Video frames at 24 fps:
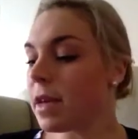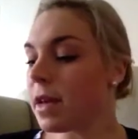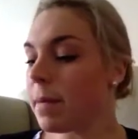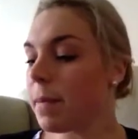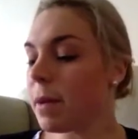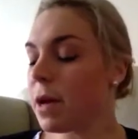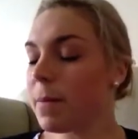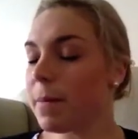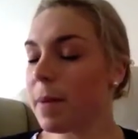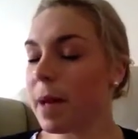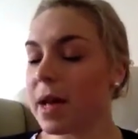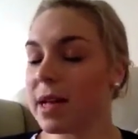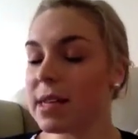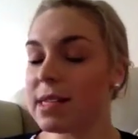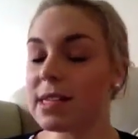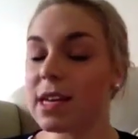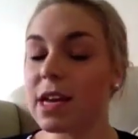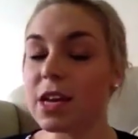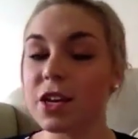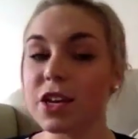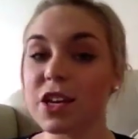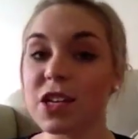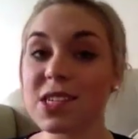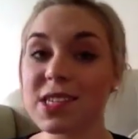but I'd
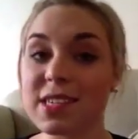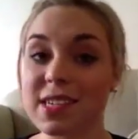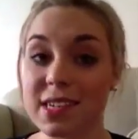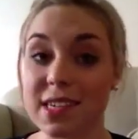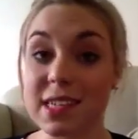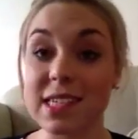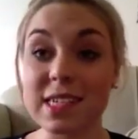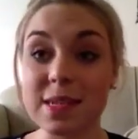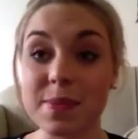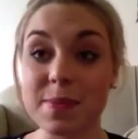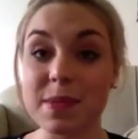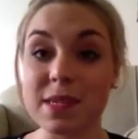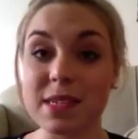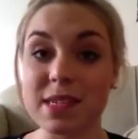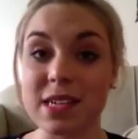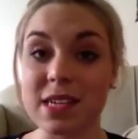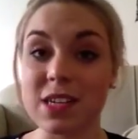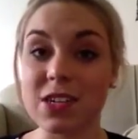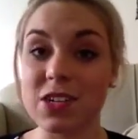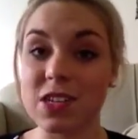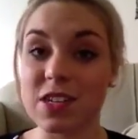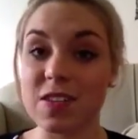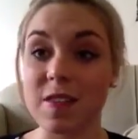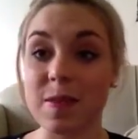say a good
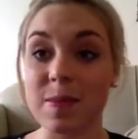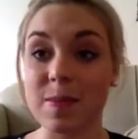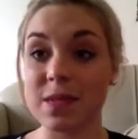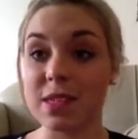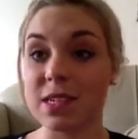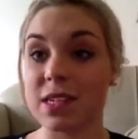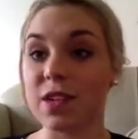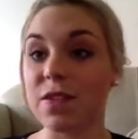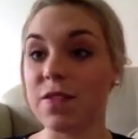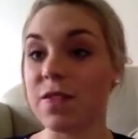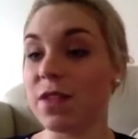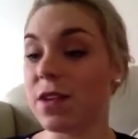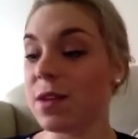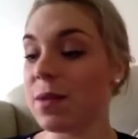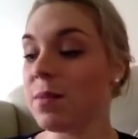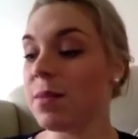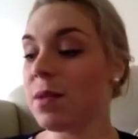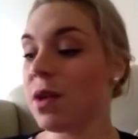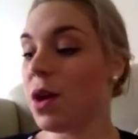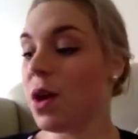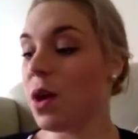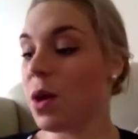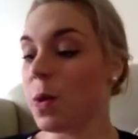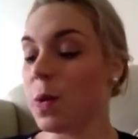60% to 70% of
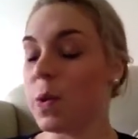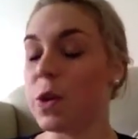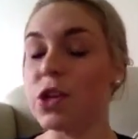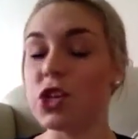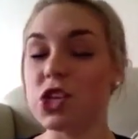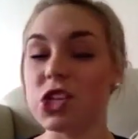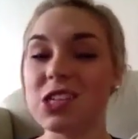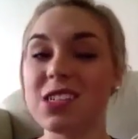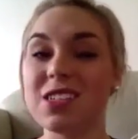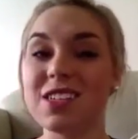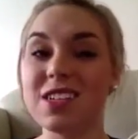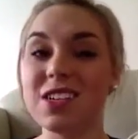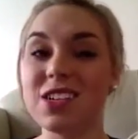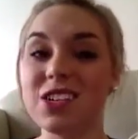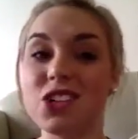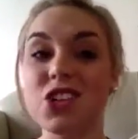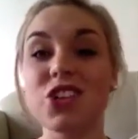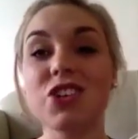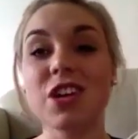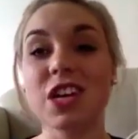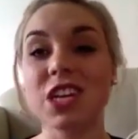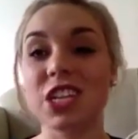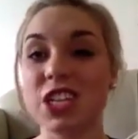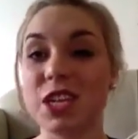them were just
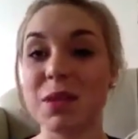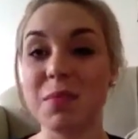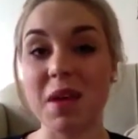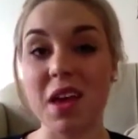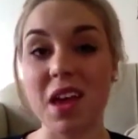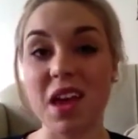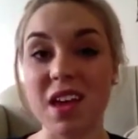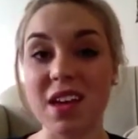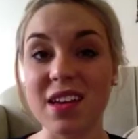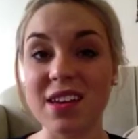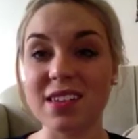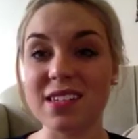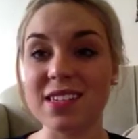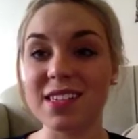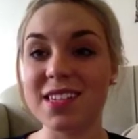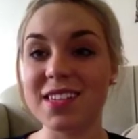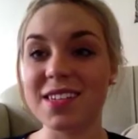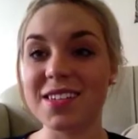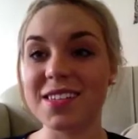trashy mags.